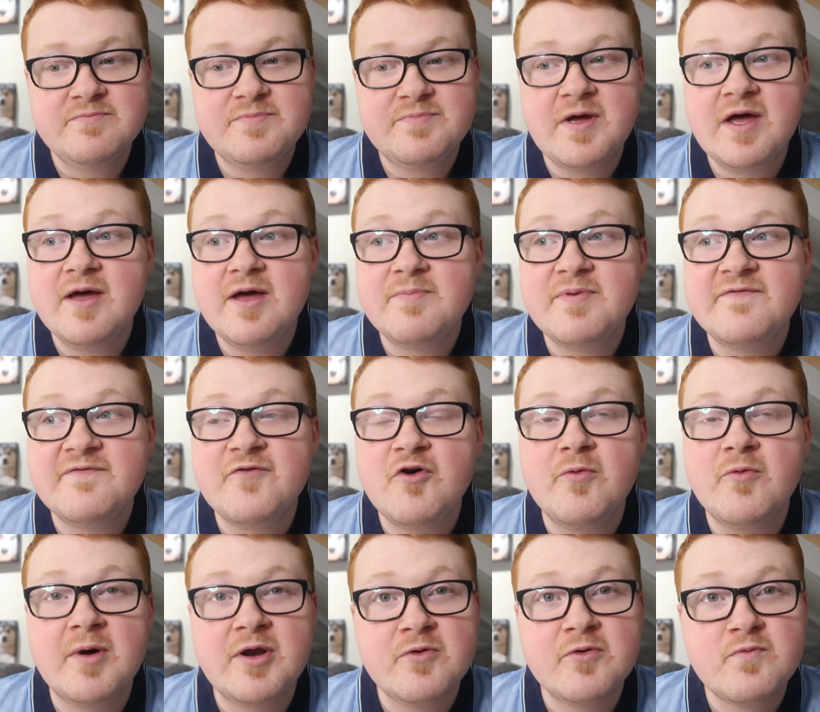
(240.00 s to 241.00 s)
and uh,
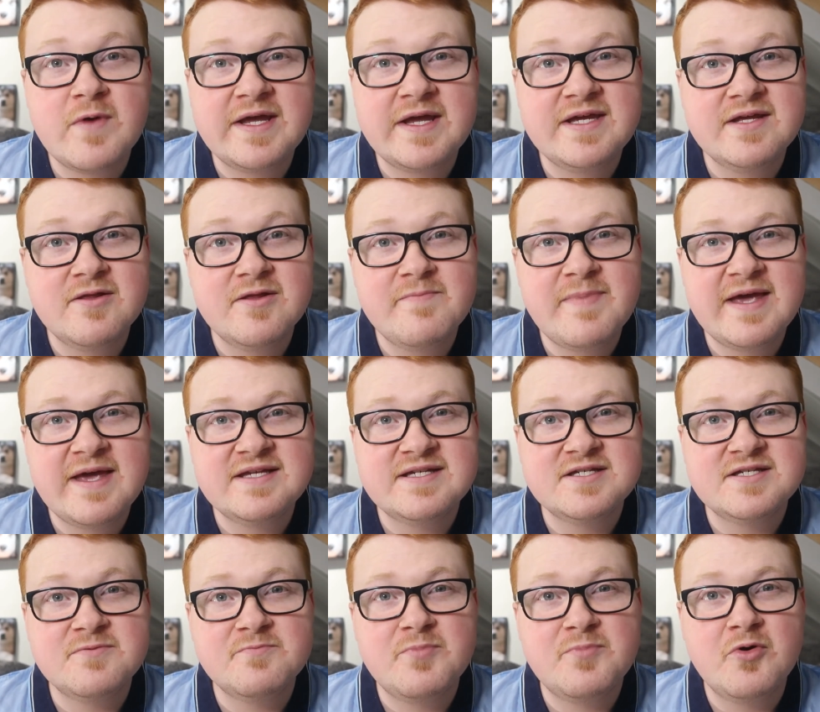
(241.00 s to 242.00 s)
perform on a regular
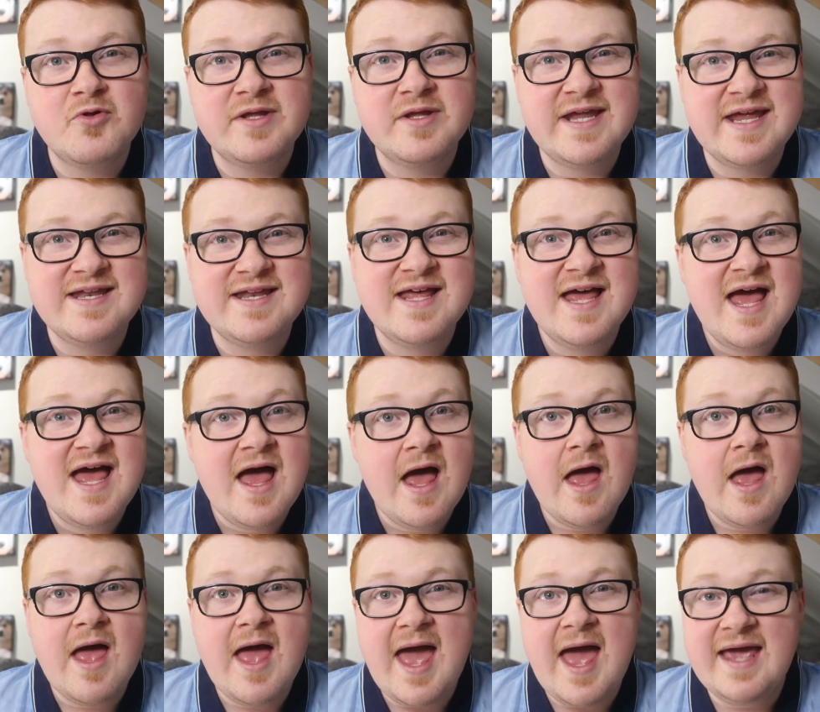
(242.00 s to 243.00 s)
basis and pulling in
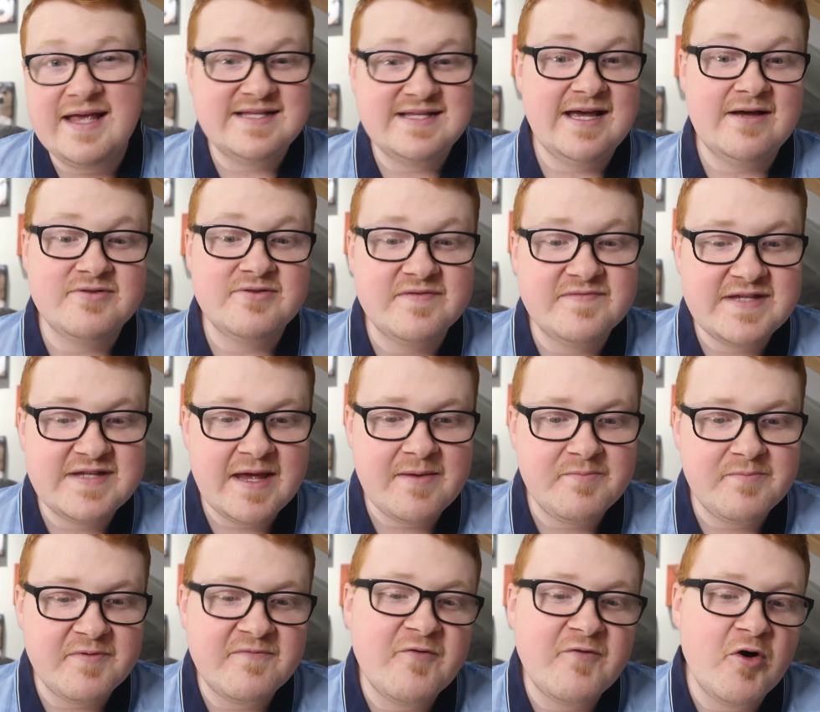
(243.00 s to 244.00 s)
uh, eight out of
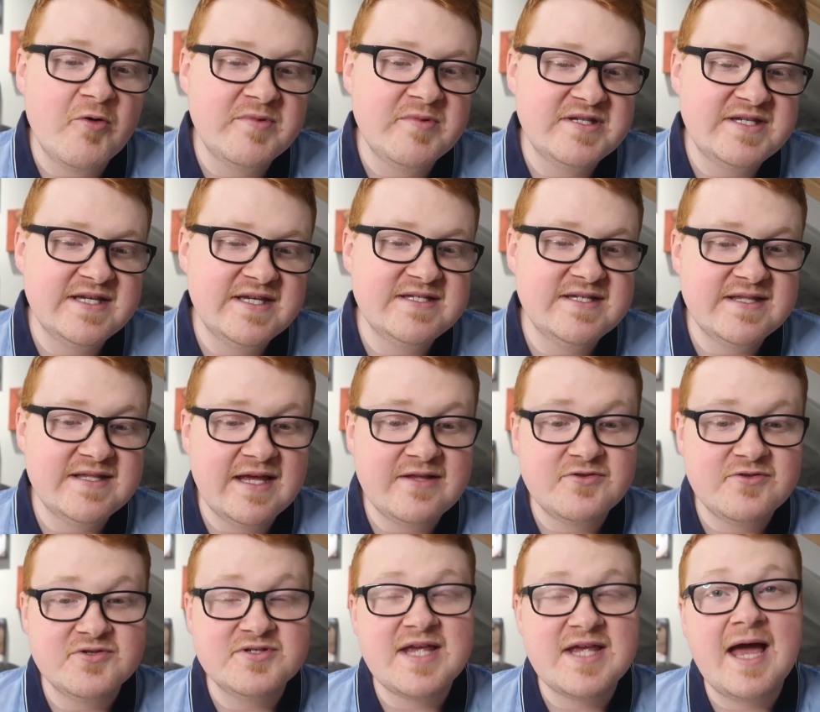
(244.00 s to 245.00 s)
ten performances, and
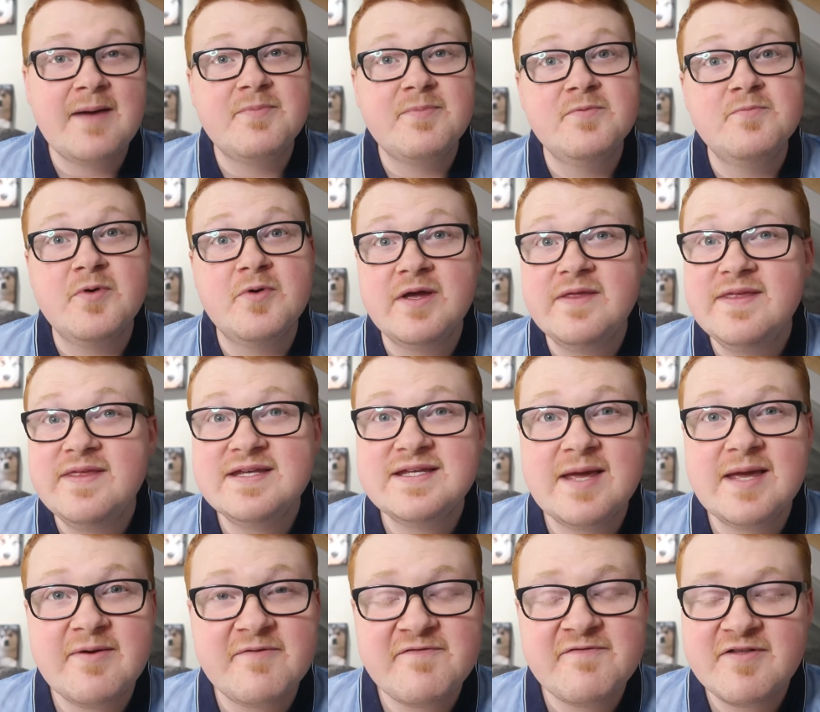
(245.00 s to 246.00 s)
that does happen. But in this
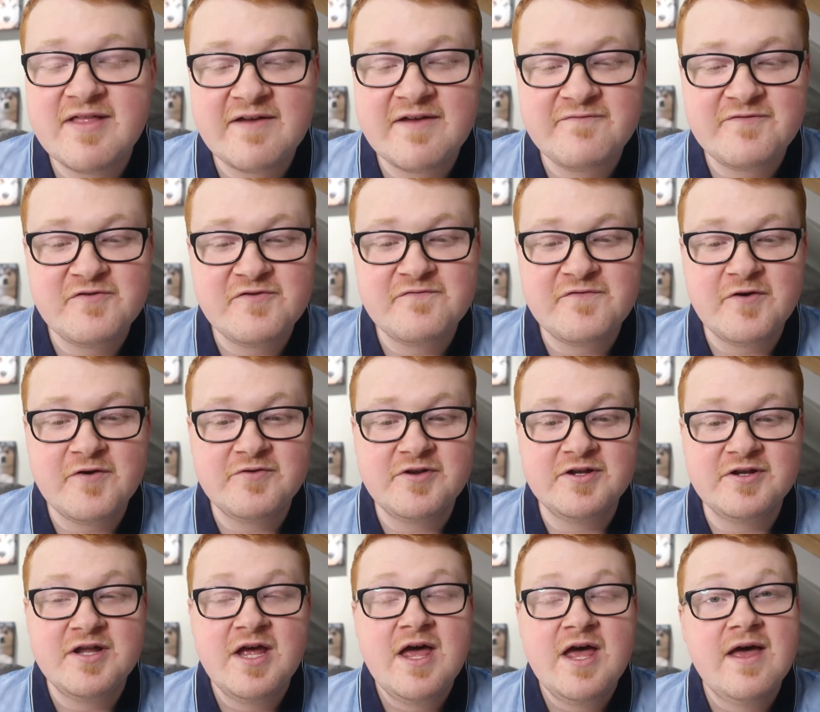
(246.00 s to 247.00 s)
game, I felt like Phil
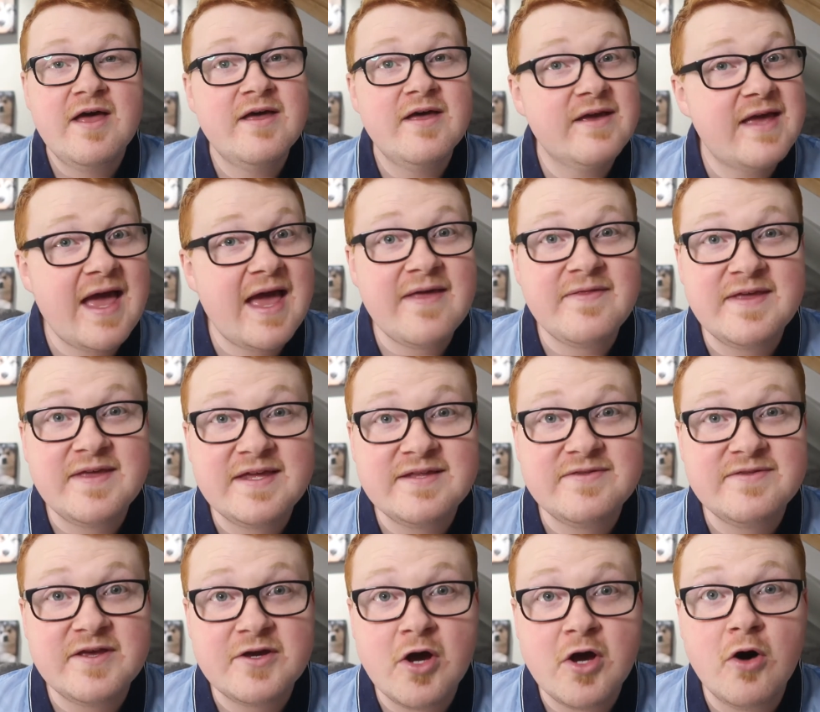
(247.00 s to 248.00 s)
Foden uh, getting the,
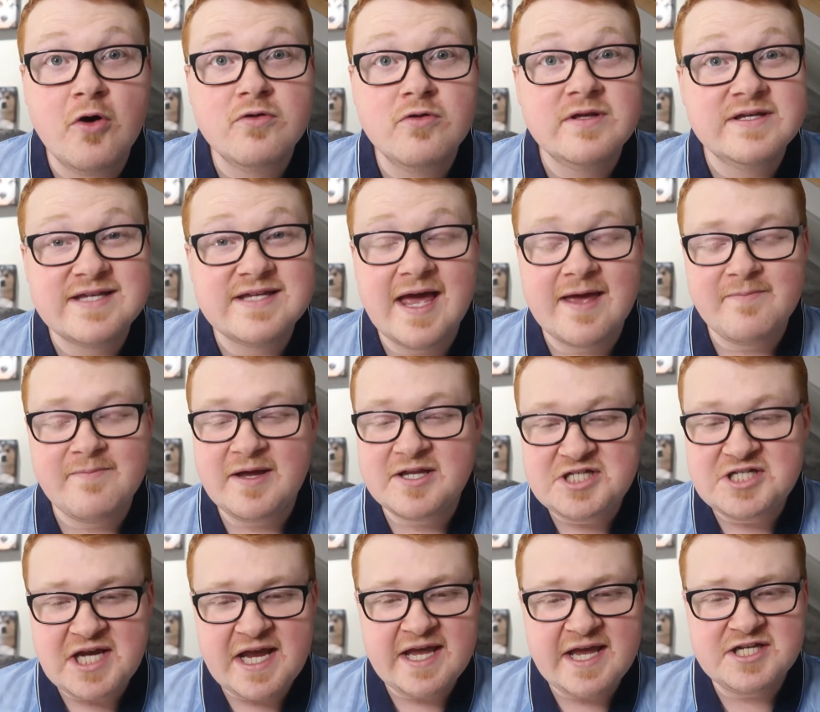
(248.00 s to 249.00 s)
the, goal. He's getting my
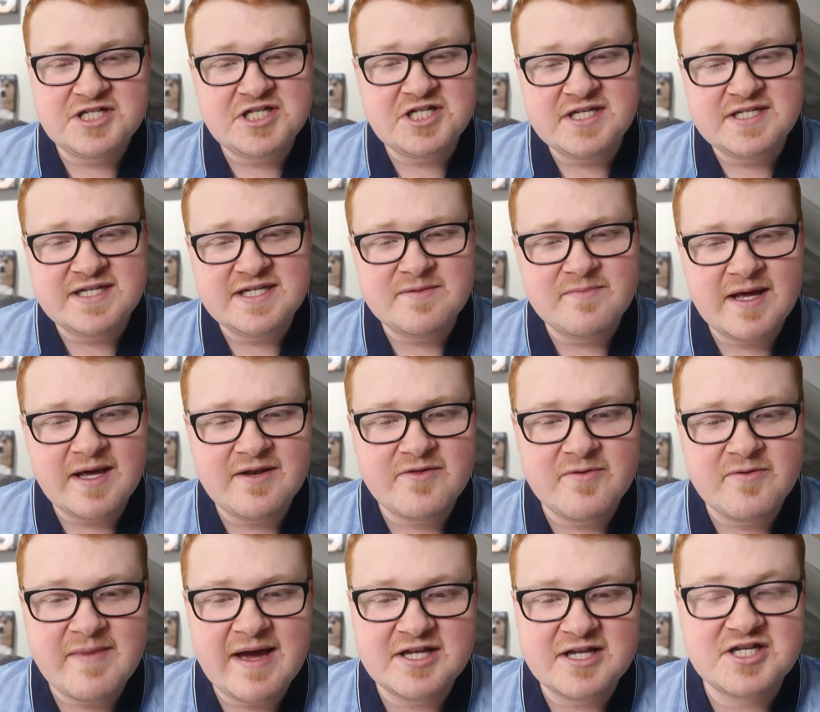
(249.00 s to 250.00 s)
JSGC man of
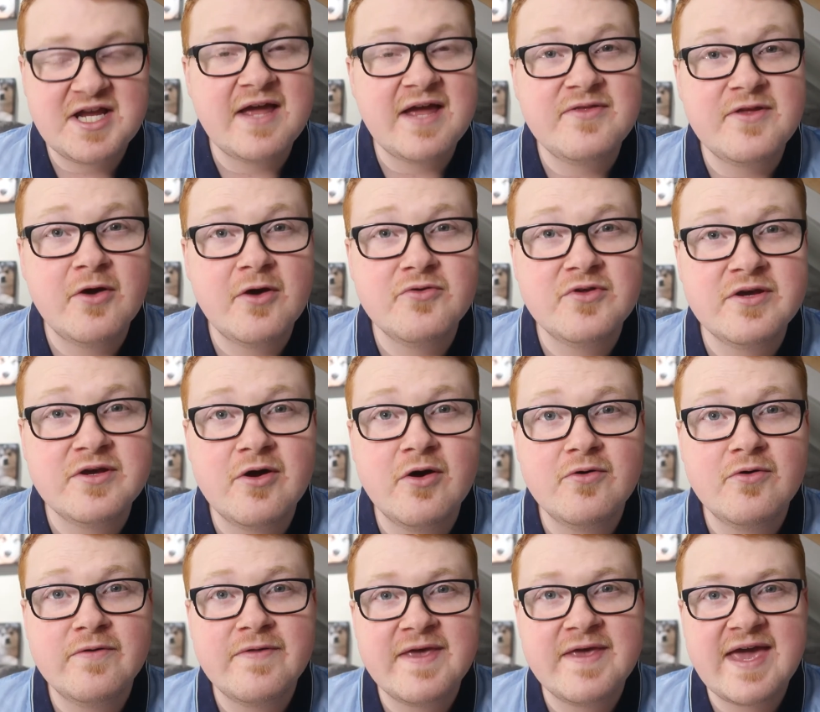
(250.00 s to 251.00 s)
the match, getting the only
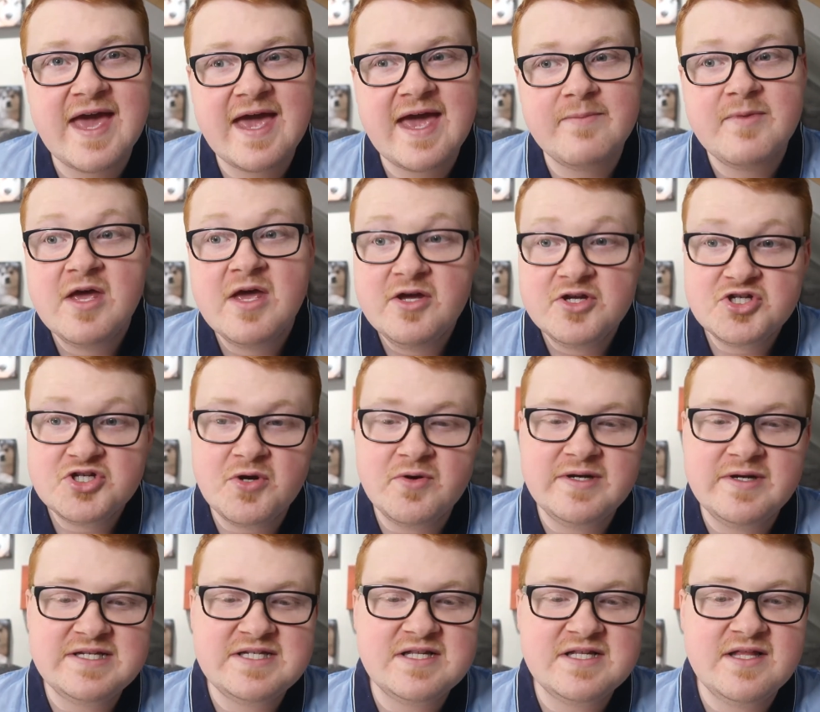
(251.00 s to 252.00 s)
goal of the game,
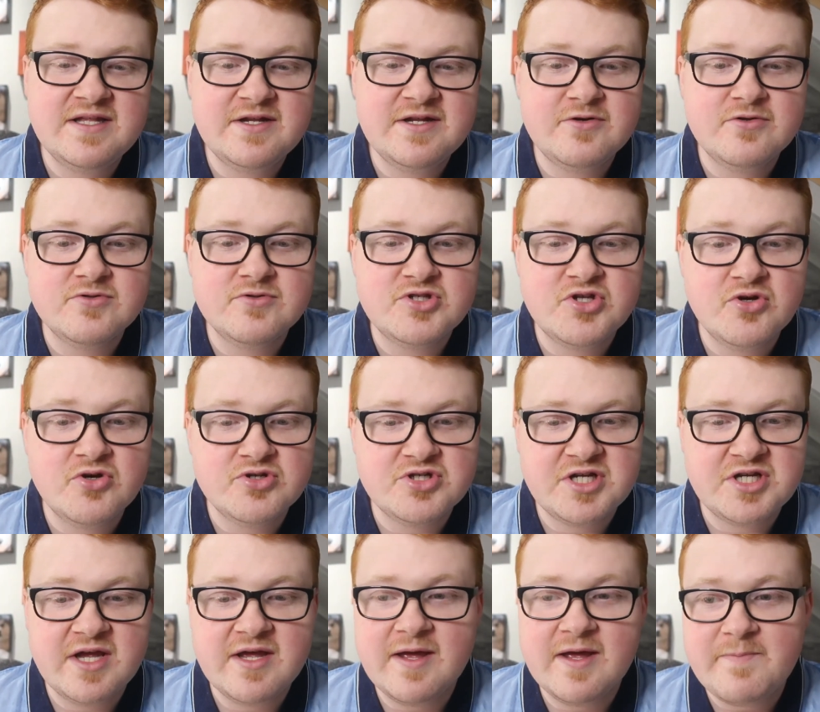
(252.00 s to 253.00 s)
showing his clinical
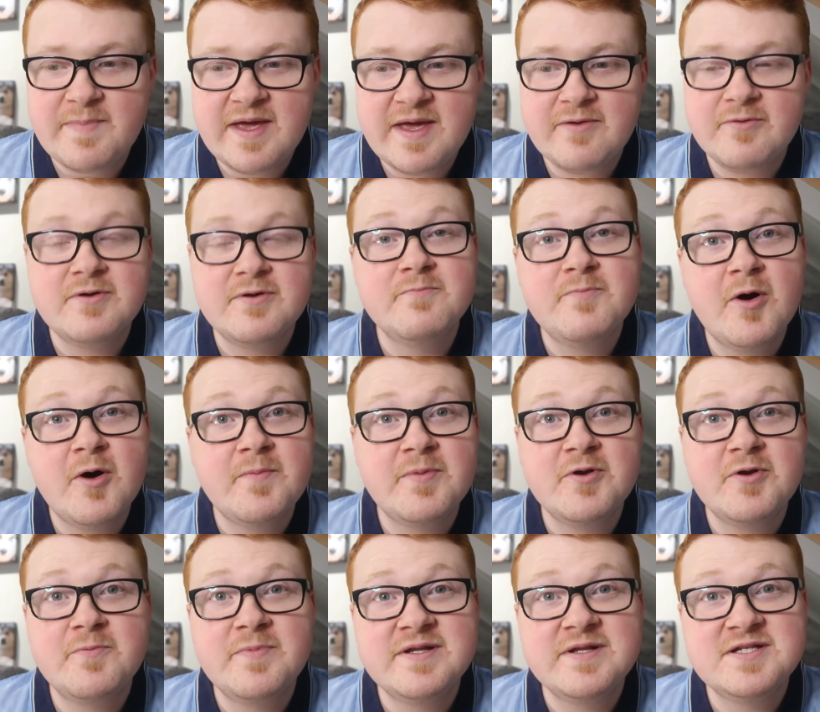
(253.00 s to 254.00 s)
touch, uh, appearing and
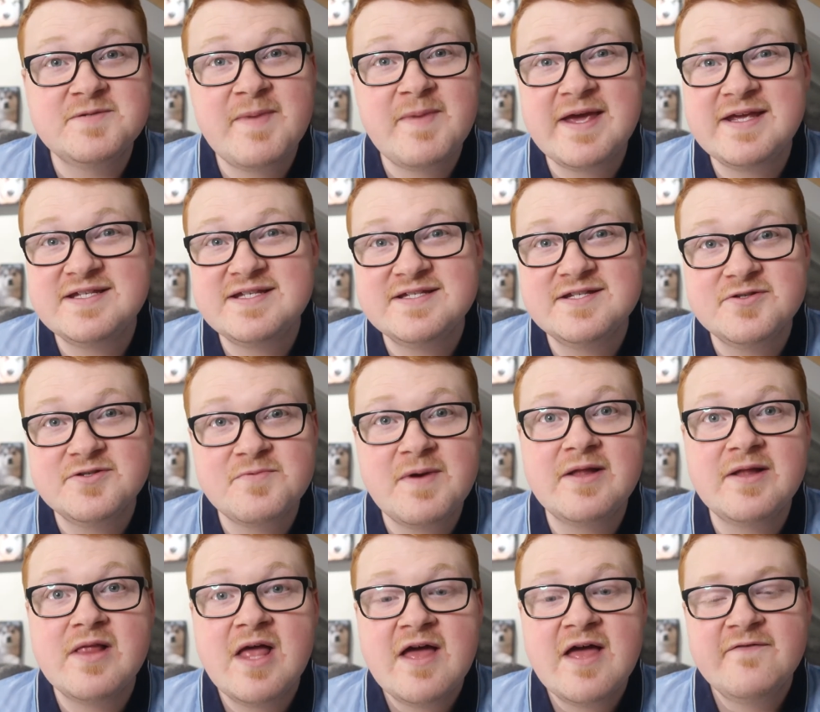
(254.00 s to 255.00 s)
popping up in spaces as
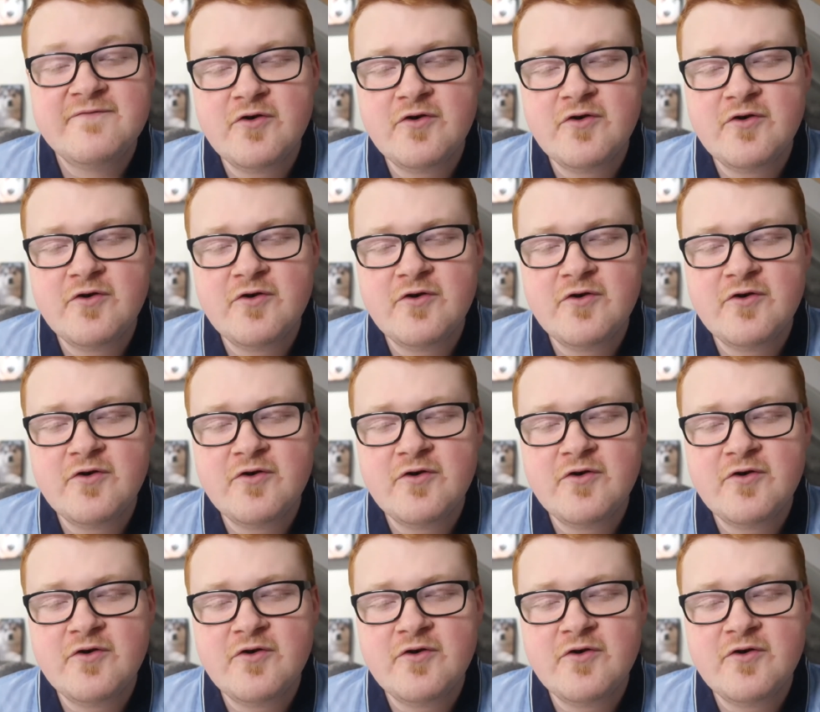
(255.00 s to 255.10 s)
well.